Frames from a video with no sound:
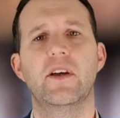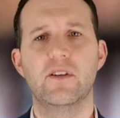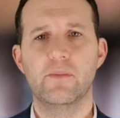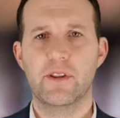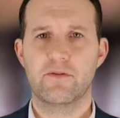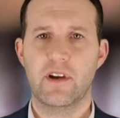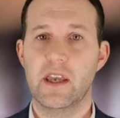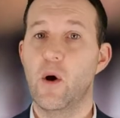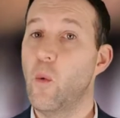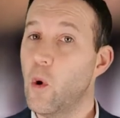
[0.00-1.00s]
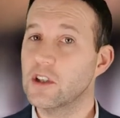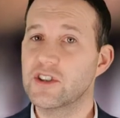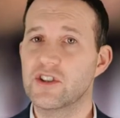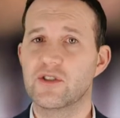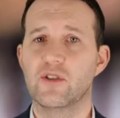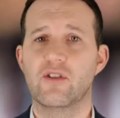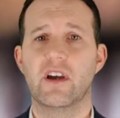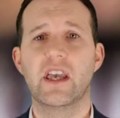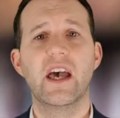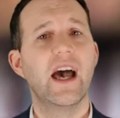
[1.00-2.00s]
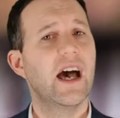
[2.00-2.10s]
Number three, what's the story?